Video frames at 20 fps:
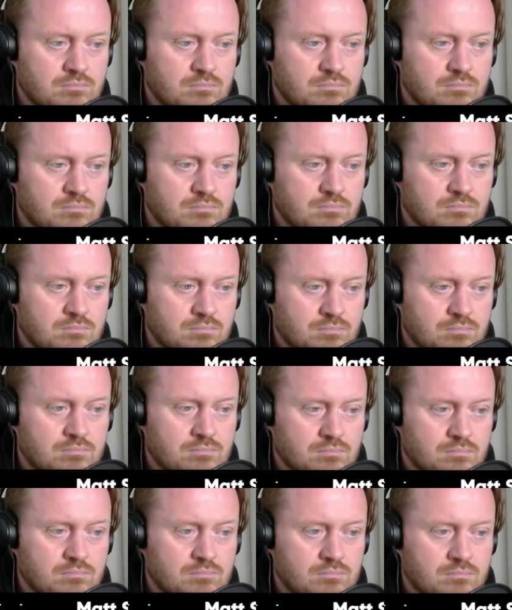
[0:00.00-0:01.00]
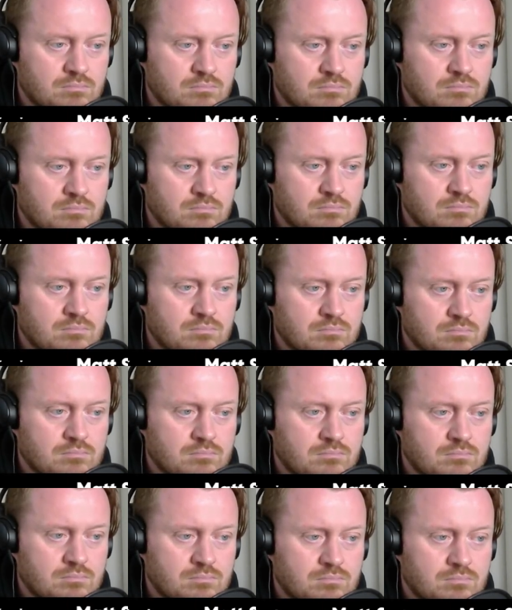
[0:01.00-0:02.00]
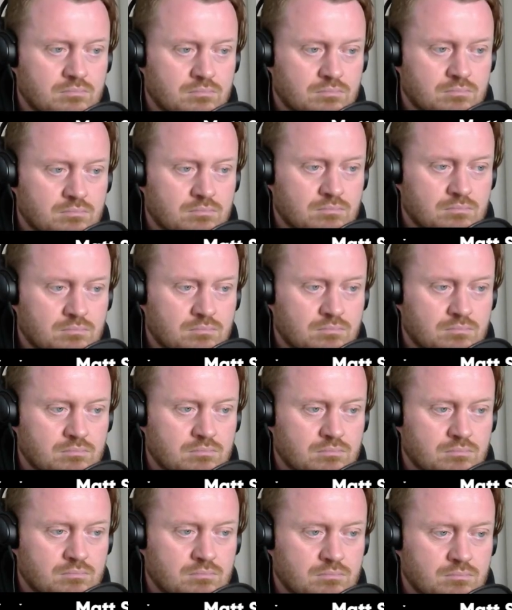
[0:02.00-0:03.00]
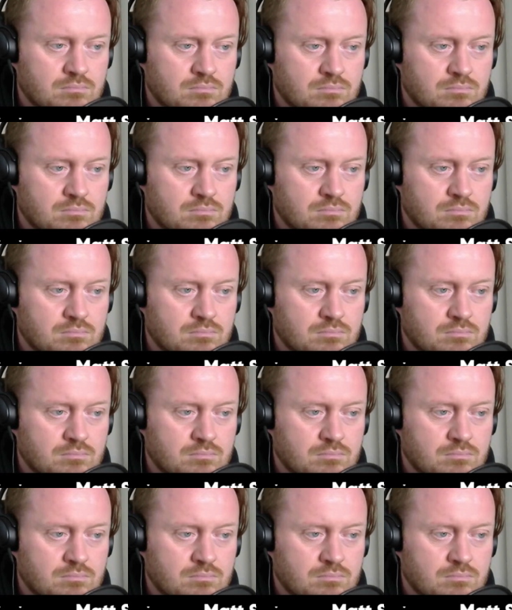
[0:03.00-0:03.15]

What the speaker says: (not speaking)